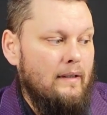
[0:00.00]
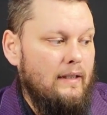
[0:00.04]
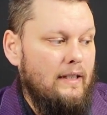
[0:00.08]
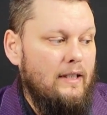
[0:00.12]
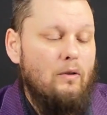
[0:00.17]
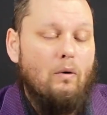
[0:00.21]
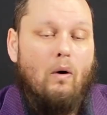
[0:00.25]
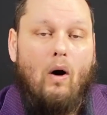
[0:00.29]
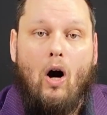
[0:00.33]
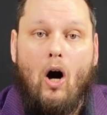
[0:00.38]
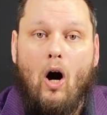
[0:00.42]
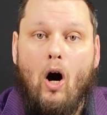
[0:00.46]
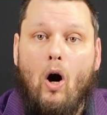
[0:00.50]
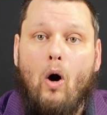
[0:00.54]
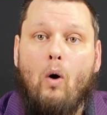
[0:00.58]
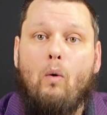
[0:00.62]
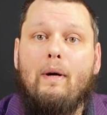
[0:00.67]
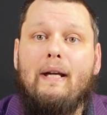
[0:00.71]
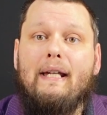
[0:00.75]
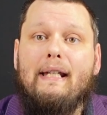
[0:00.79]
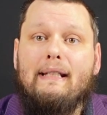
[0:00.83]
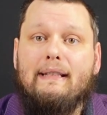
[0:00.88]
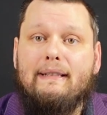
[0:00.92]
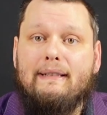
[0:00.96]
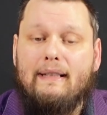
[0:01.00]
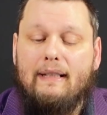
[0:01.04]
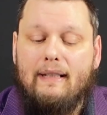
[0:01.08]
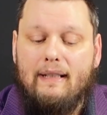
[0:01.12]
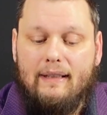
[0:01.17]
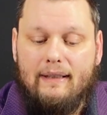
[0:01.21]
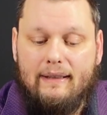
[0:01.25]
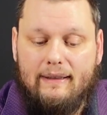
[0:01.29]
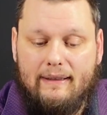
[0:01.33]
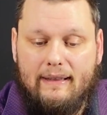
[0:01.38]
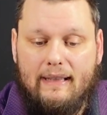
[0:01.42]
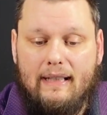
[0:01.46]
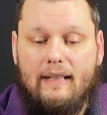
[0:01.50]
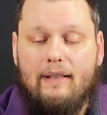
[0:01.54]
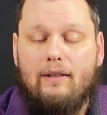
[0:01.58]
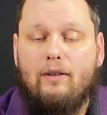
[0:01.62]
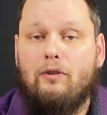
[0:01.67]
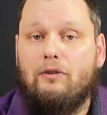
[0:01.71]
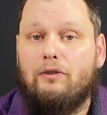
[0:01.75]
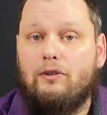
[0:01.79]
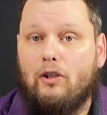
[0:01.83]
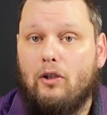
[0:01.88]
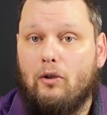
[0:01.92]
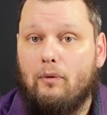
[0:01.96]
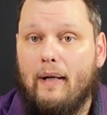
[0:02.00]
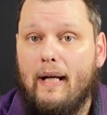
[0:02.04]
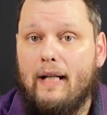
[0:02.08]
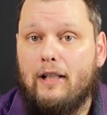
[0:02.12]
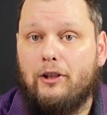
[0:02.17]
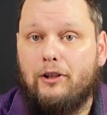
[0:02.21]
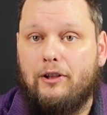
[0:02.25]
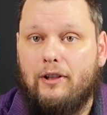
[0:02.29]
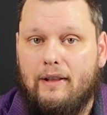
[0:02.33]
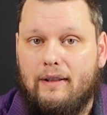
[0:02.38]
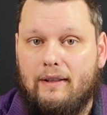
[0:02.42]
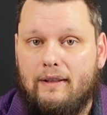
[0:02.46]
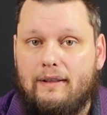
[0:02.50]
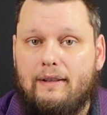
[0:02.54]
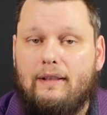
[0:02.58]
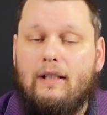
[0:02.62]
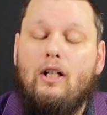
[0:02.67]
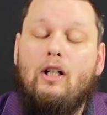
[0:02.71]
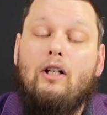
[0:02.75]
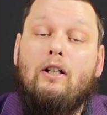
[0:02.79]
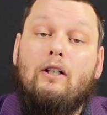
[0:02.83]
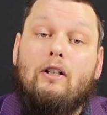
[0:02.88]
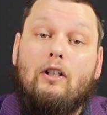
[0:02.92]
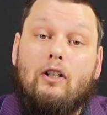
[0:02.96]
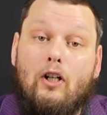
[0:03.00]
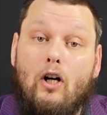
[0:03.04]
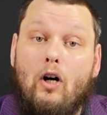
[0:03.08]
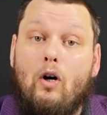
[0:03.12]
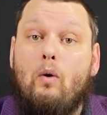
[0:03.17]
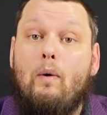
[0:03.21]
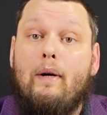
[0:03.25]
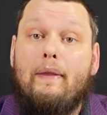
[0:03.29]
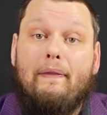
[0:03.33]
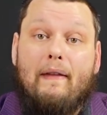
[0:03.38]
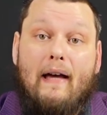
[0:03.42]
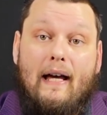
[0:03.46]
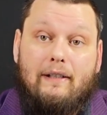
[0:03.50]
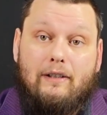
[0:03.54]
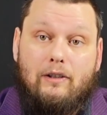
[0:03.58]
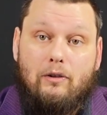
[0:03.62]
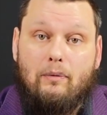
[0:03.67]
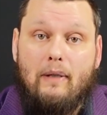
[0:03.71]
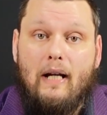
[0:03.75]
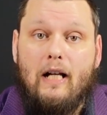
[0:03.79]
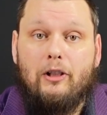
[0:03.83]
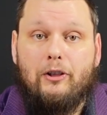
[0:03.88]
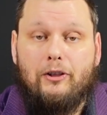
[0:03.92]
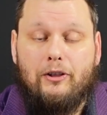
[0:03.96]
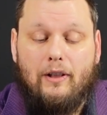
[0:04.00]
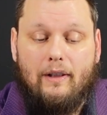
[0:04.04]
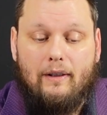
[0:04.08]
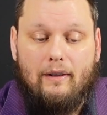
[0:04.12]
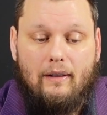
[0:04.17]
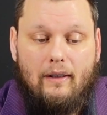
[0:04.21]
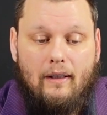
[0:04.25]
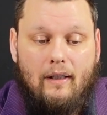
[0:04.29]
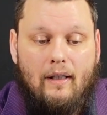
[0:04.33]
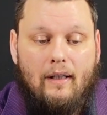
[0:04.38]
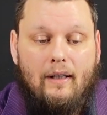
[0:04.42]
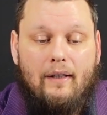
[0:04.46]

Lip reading: You always see those corrections go in that direction.